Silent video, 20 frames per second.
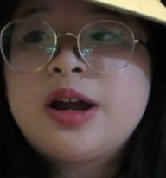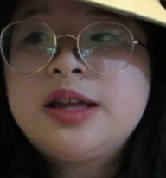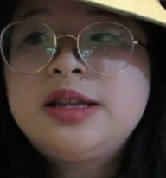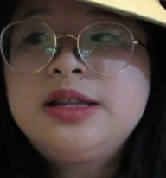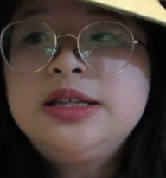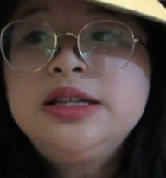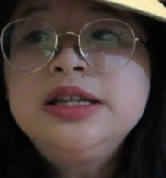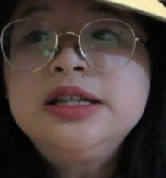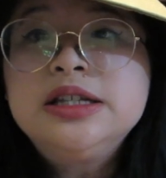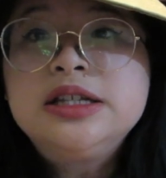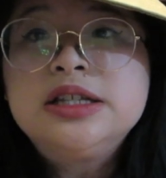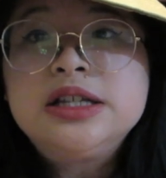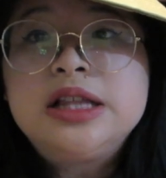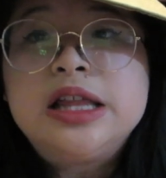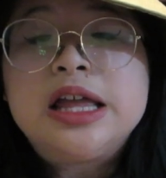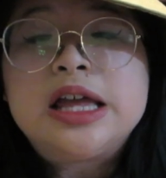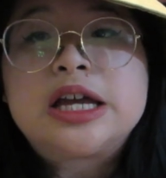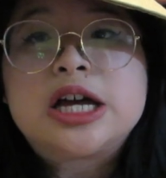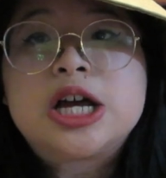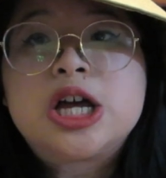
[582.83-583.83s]
I need to
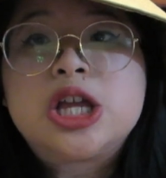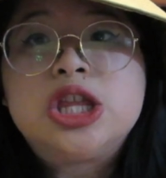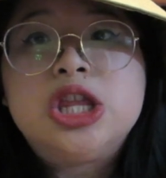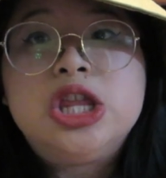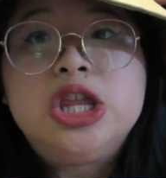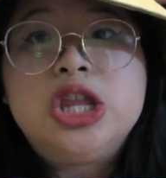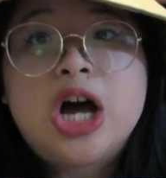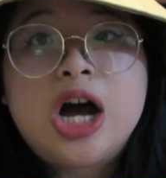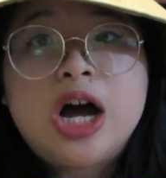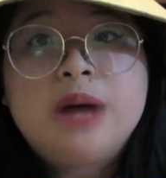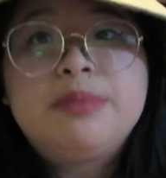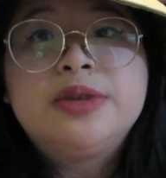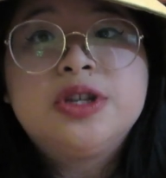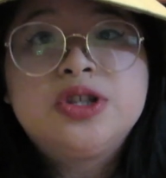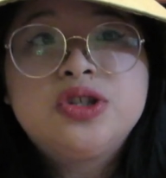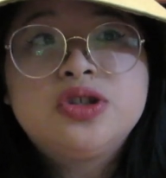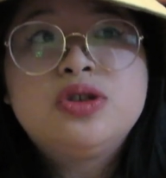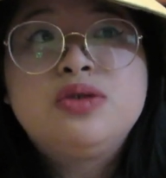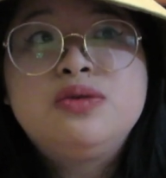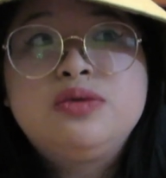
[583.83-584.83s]
like not be
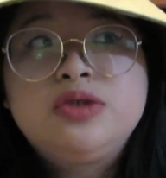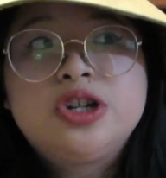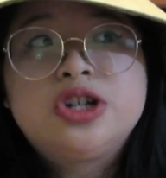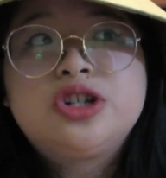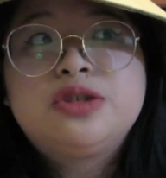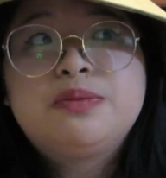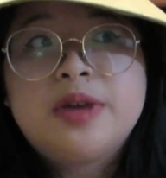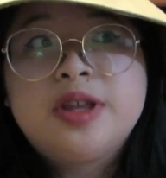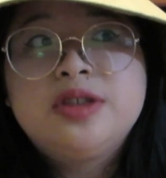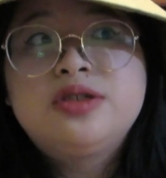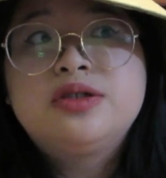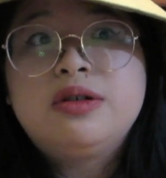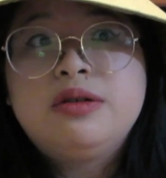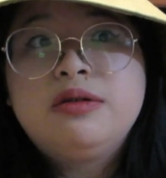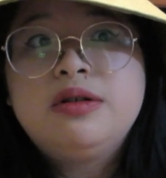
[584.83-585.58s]
so judgmental